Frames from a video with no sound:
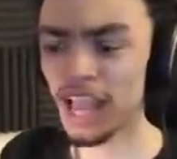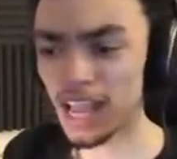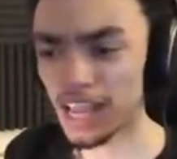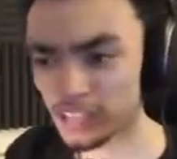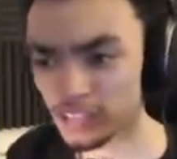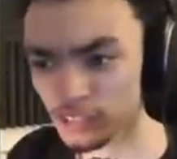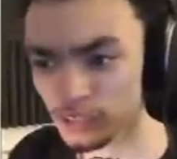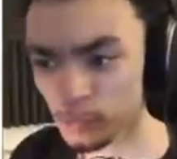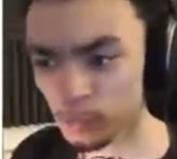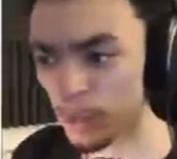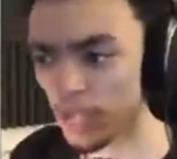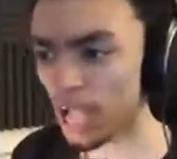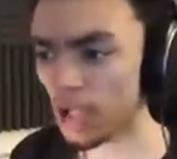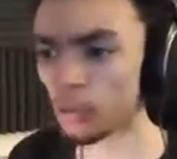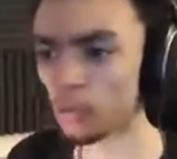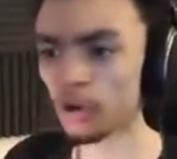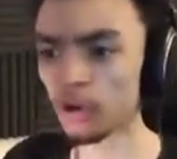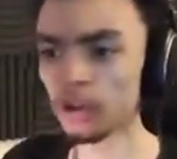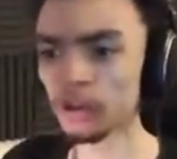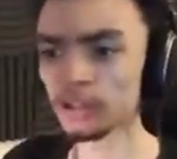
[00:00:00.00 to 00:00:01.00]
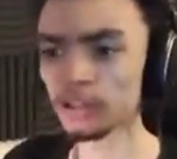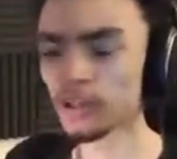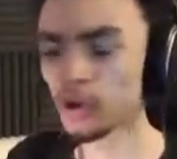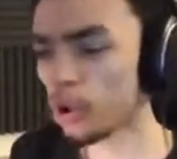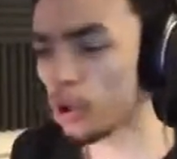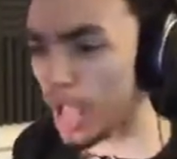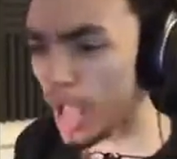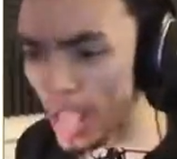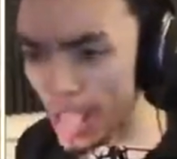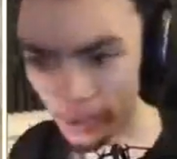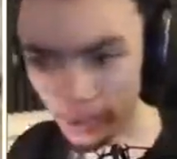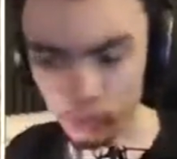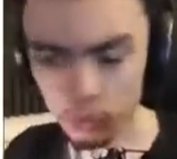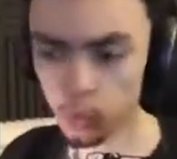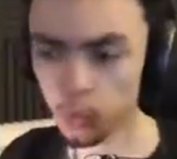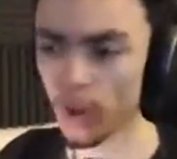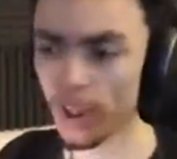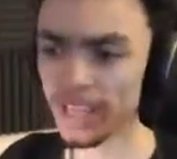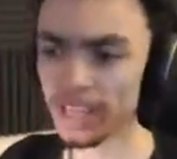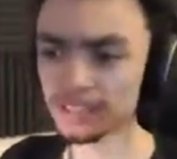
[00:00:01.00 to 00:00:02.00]
has power
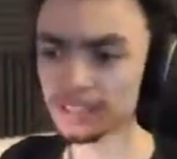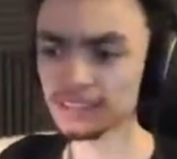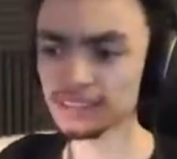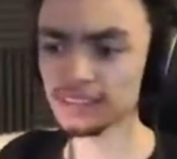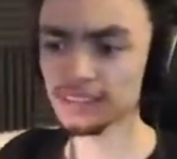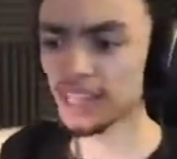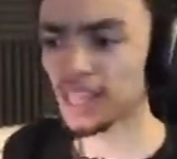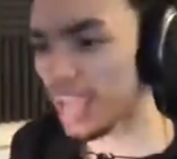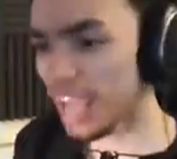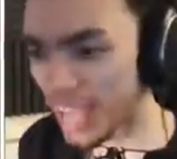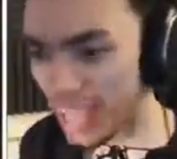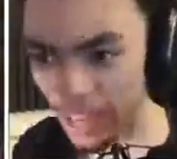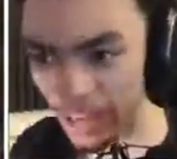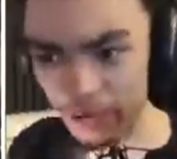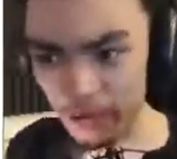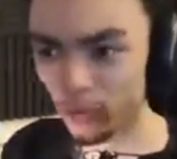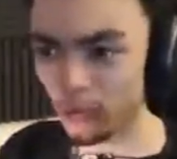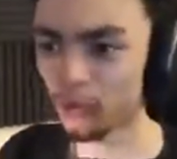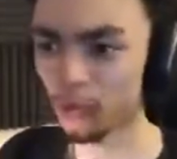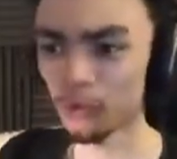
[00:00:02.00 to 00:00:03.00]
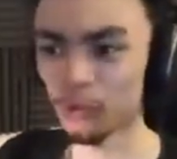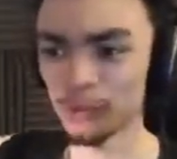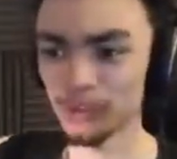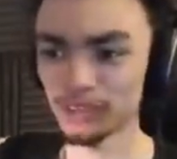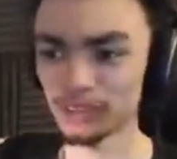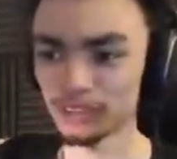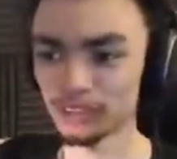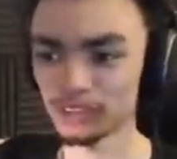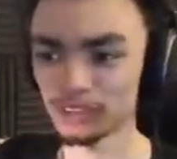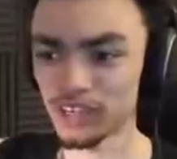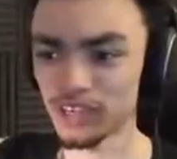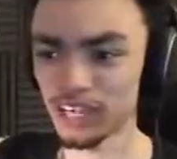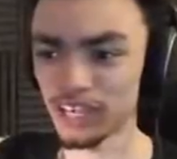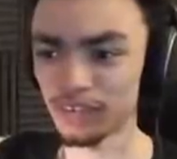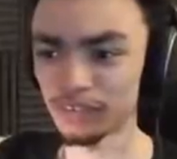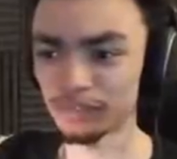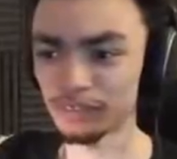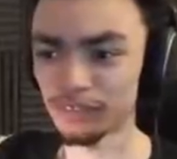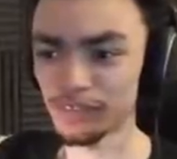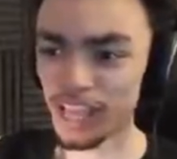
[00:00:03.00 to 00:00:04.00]
and weight and all-wheel
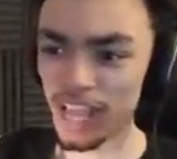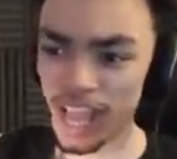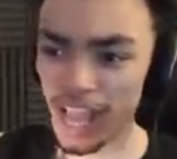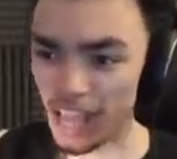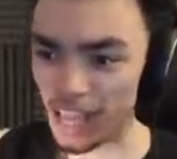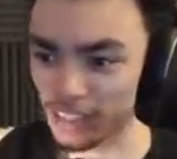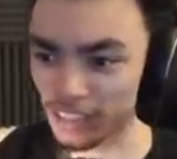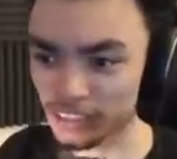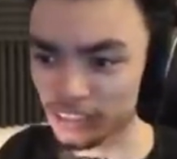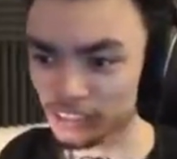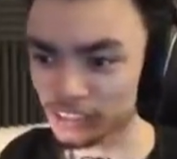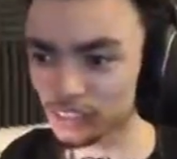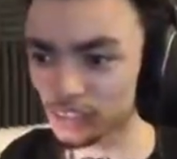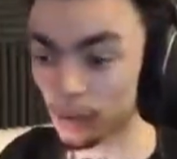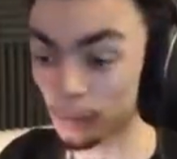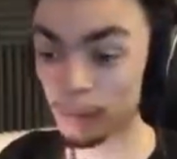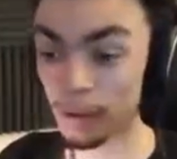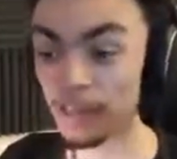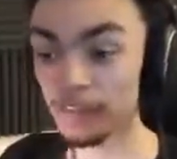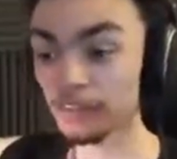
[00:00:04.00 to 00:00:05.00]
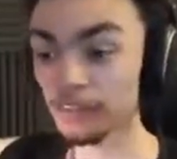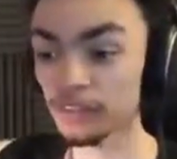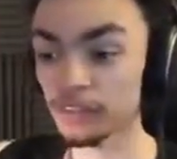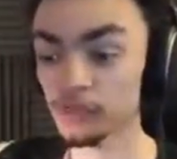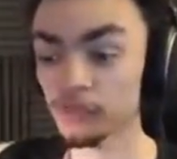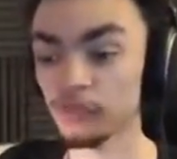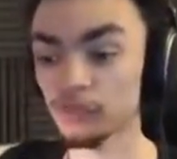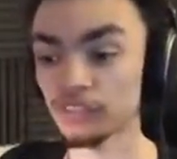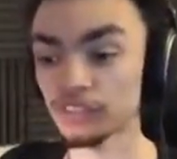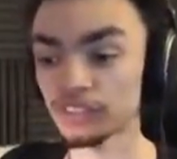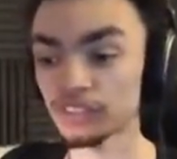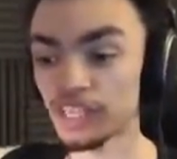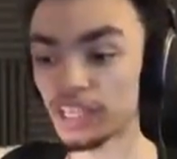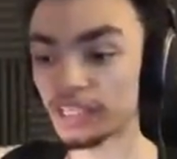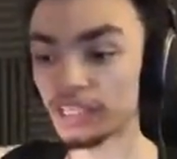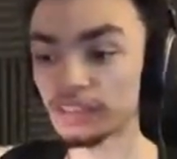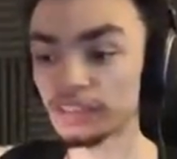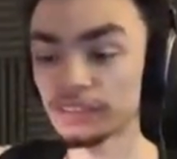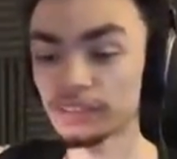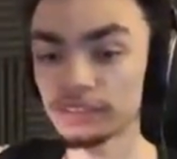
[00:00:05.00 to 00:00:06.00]
drive and a panther on the
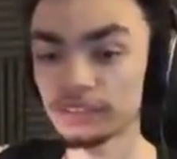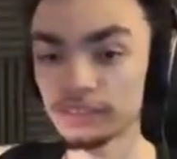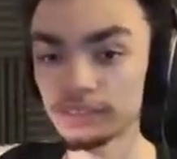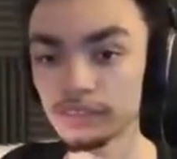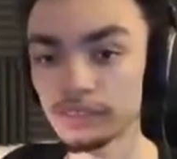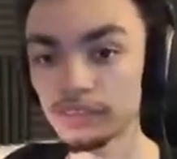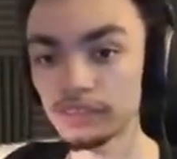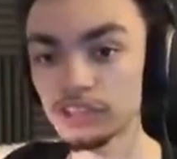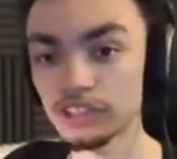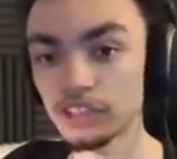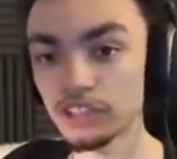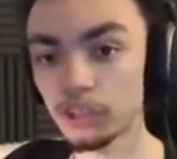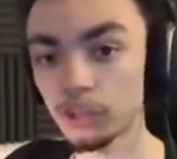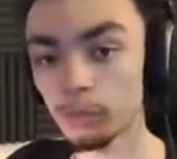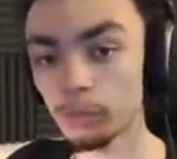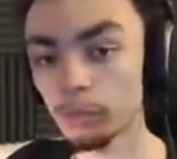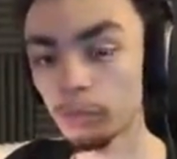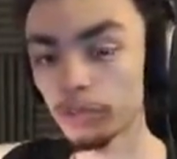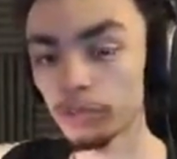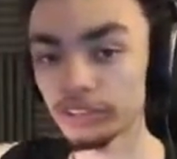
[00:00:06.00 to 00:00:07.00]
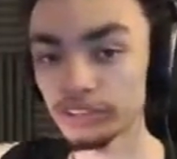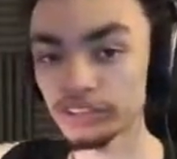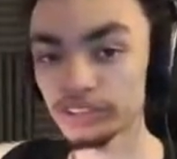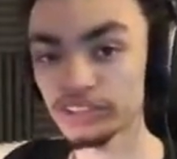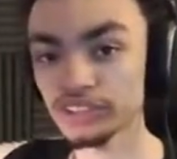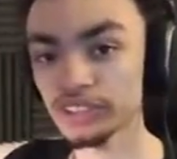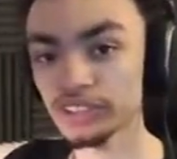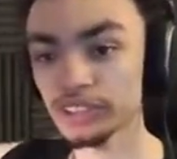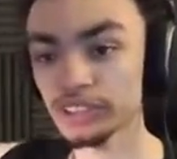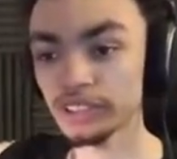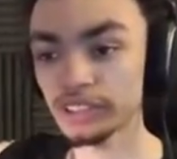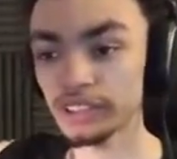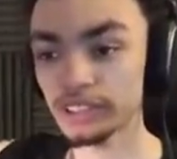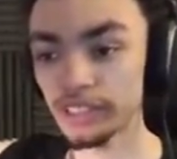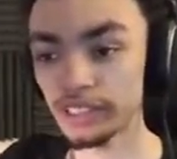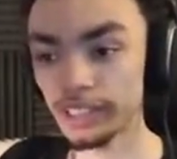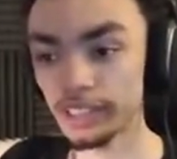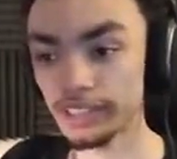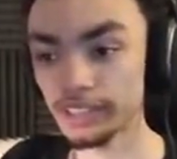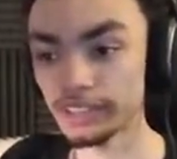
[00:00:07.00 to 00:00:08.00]
side. So your mine has a dragon on the
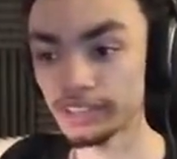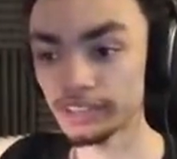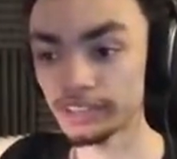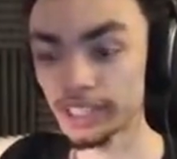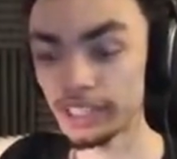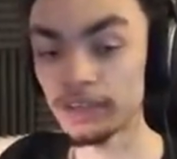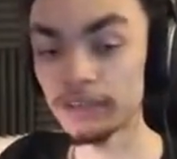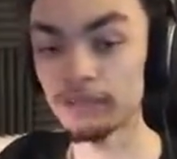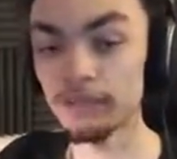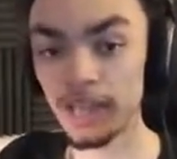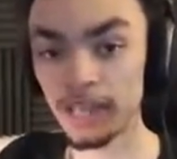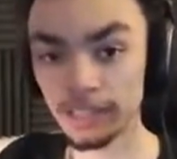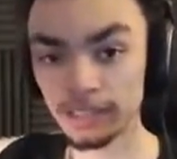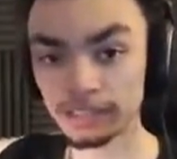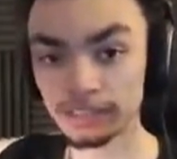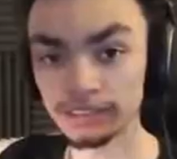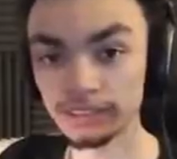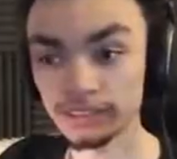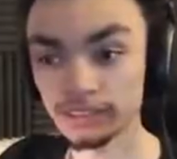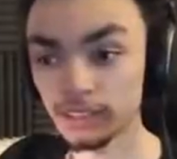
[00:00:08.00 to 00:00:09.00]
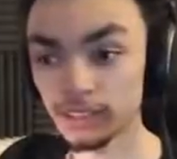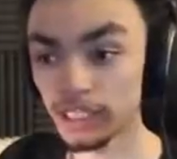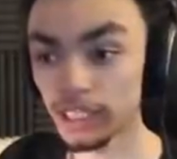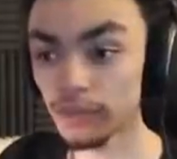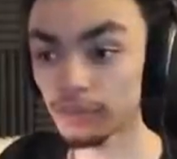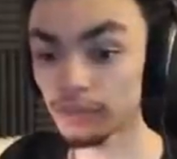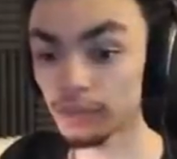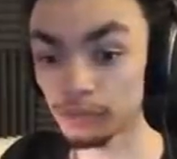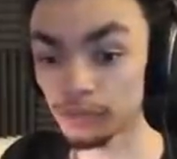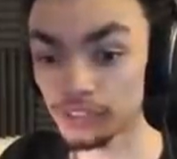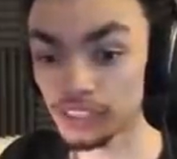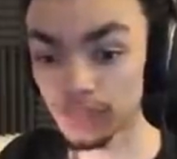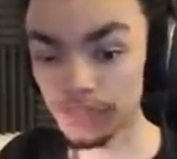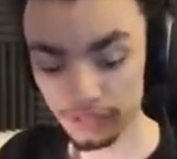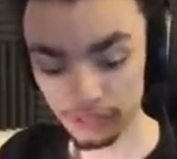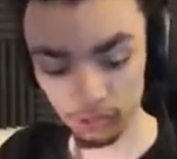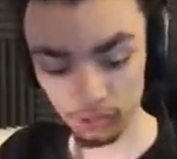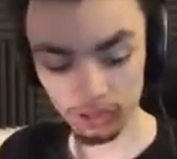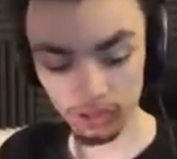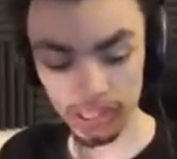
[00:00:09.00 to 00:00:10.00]
side. Do you see my invalid. If you see
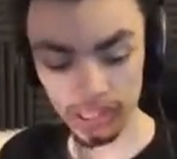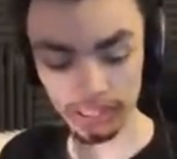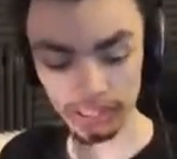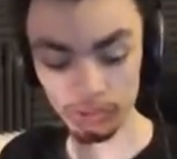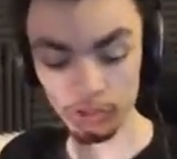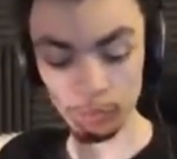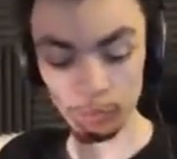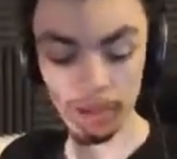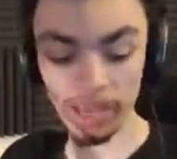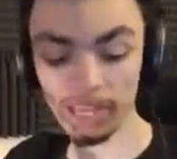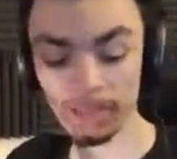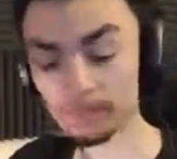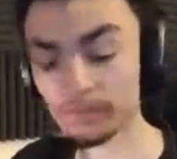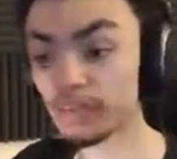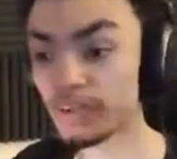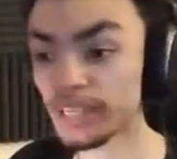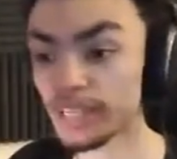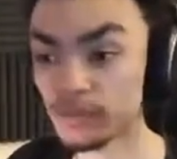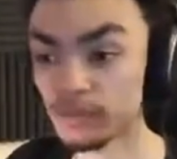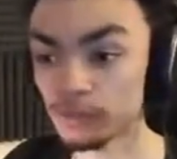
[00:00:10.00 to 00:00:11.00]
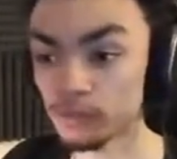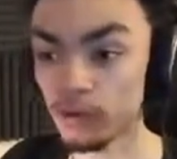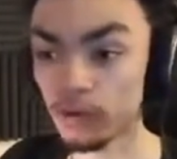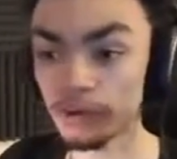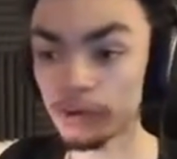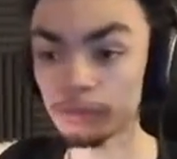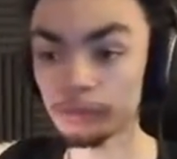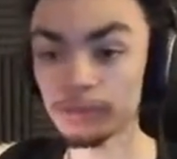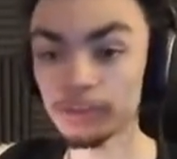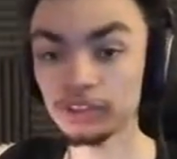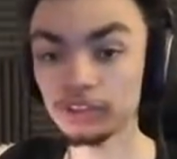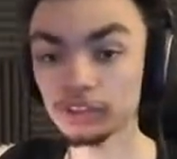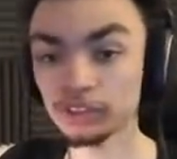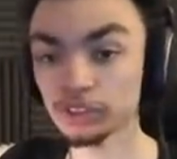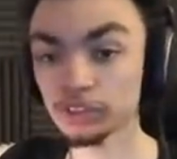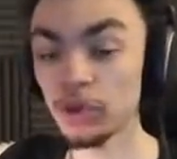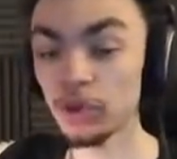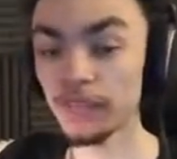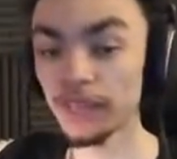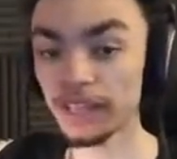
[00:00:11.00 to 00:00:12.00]
this online, you better fricking run because
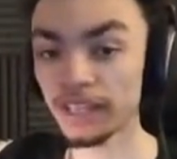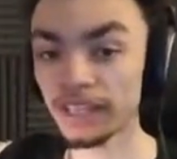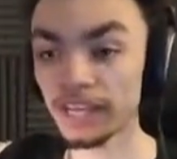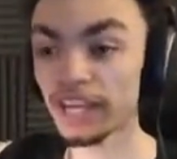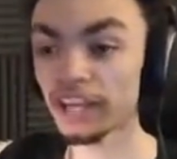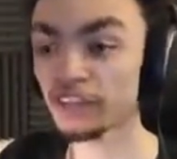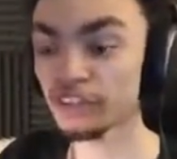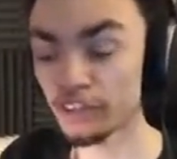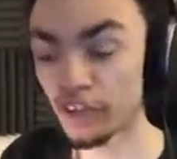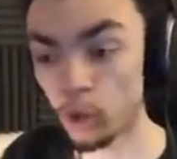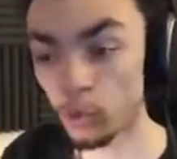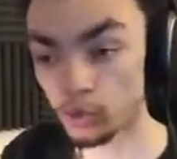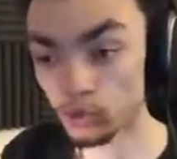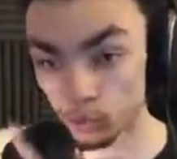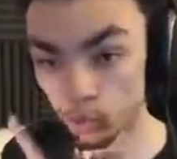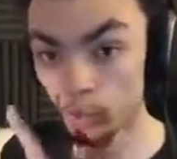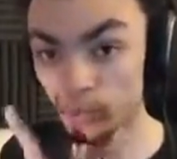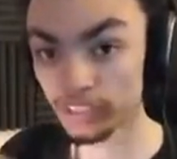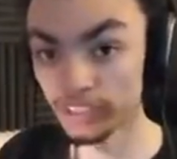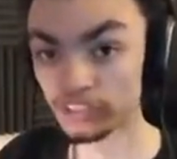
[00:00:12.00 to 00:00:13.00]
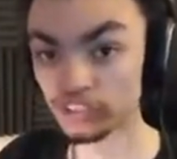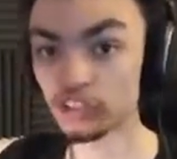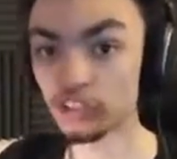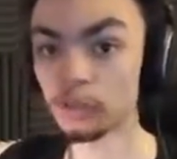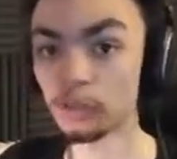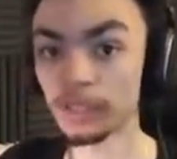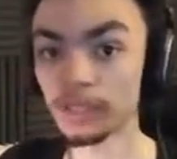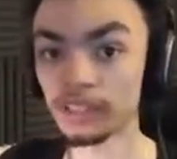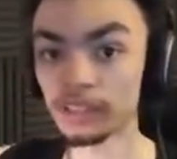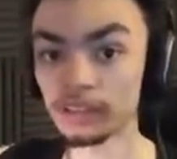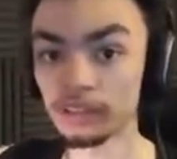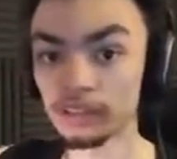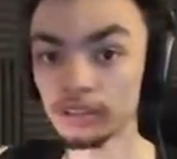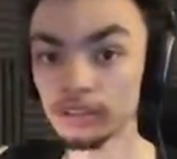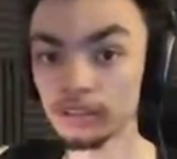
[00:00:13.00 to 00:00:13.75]
you know that guy knows what he's doing.